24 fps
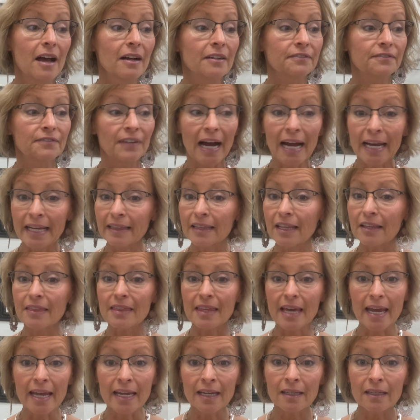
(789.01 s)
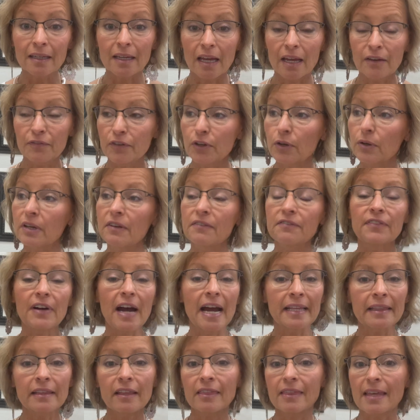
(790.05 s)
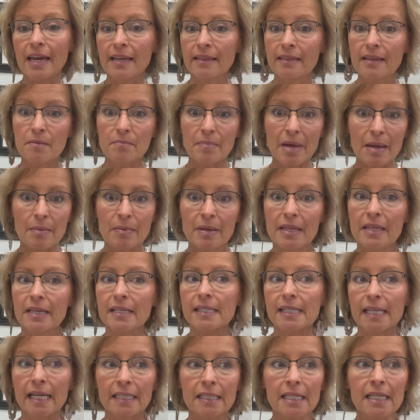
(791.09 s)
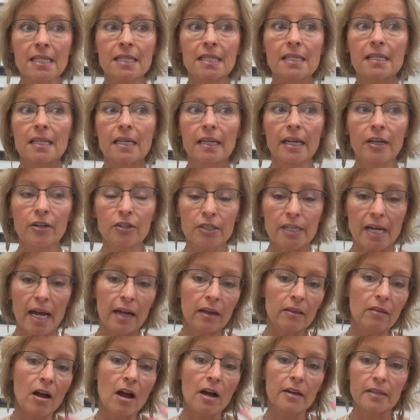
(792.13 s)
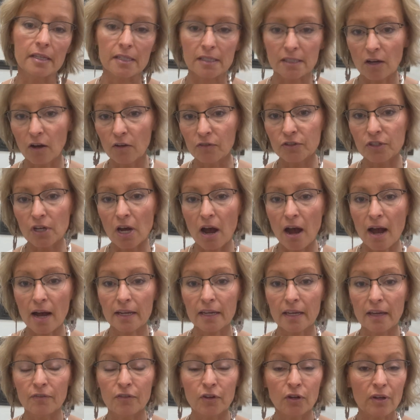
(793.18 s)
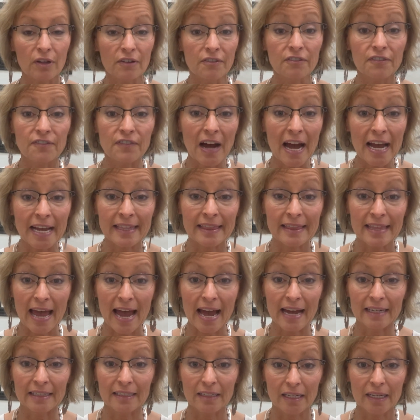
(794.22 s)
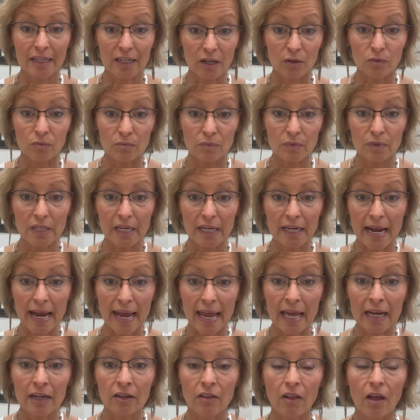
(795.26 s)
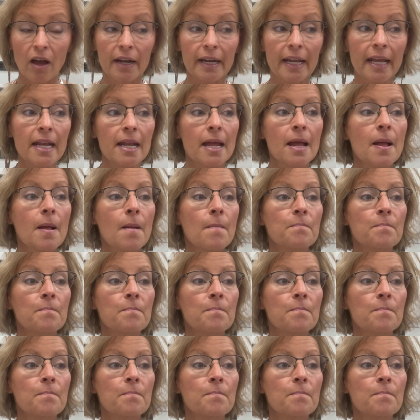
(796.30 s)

Find the thing. If you can find the thing that maybe the sentence, the inner dialogue, the self-talk, if you can find that, get a handle on it,